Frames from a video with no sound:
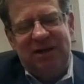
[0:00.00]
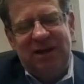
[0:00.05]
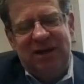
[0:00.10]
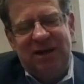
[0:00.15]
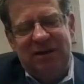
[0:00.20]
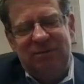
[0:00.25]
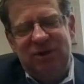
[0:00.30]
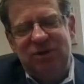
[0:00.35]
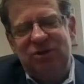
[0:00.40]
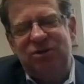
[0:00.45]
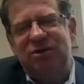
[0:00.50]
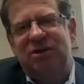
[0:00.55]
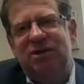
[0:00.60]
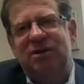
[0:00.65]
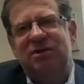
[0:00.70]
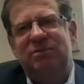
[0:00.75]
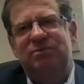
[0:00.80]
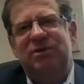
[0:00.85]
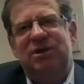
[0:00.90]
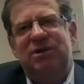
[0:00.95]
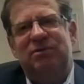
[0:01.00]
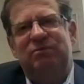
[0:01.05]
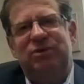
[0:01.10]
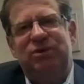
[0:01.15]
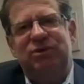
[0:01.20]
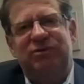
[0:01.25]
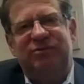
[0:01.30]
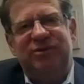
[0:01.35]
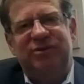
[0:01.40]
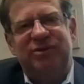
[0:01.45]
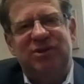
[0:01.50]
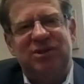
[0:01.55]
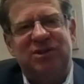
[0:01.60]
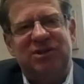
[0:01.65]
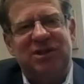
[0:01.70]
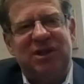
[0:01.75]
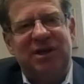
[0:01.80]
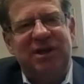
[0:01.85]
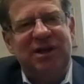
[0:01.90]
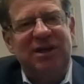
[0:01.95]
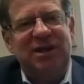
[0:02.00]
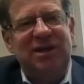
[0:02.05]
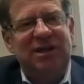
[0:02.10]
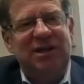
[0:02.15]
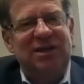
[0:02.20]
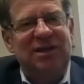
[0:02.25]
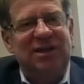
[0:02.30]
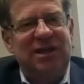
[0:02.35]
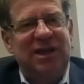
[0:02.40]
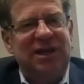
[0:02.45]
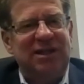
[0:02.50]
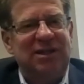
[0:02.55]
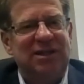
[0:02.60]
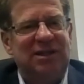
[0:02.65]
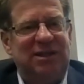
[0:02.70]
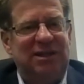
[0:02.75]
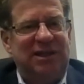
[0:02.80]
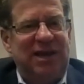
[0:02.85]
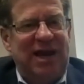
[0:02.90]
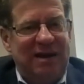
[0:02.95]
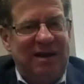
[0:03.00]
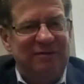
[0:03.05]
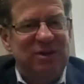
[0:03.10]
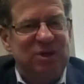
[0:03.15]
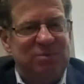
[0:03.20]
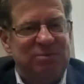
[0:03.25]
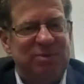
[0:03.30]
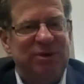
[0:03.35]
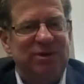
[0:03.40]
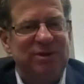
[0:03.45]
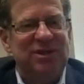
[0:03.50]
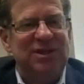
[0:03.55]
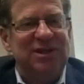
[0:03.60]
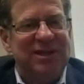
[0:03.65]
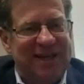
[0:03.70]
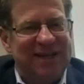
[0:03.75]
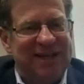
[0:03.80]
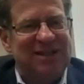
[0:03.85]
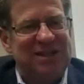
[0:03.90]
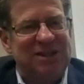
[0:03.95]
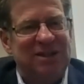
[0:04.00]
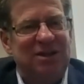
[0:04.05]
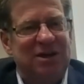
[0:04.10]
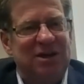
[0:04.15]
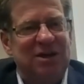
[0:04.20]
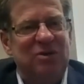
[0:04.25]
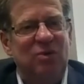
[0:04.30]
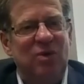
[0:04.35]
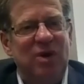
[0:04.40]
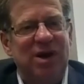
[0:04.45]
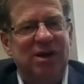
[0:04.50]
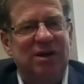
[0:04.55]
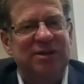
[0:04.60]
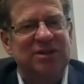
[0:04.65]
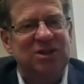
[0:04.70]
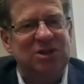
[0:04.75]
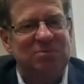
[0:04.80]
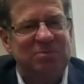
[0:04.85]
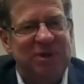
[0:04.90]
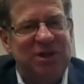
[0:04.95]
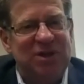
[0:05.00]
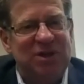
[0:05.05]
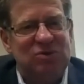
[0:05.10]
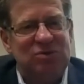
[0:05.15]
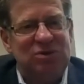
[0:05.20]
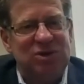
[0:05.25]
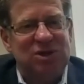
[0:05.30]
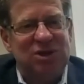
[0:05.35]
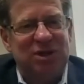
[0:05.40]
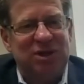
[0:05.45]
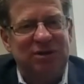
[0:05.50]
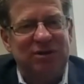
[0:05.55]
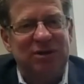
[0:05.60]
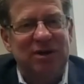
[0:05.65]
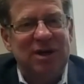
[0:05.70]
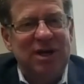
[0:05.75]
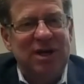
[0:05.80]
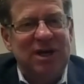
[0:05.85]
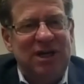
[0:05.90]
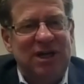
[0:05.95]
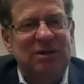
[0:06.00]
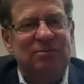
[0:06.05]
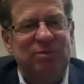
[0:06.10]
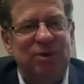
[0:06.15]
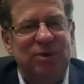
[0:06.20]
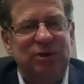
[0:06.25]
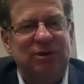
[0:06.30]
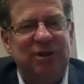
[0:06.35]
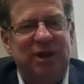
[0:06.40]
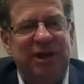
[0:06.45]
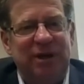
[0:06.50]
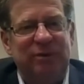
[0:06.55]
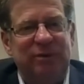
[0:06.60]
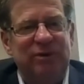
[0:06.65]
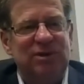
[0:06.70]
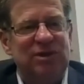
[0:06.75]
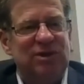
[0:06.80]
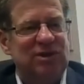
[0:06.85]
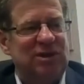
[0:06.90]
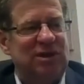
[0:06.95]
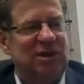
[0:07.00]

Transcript: and Montreal could be a beautiful society in that the average person gets along well and speaks to each other in both languages.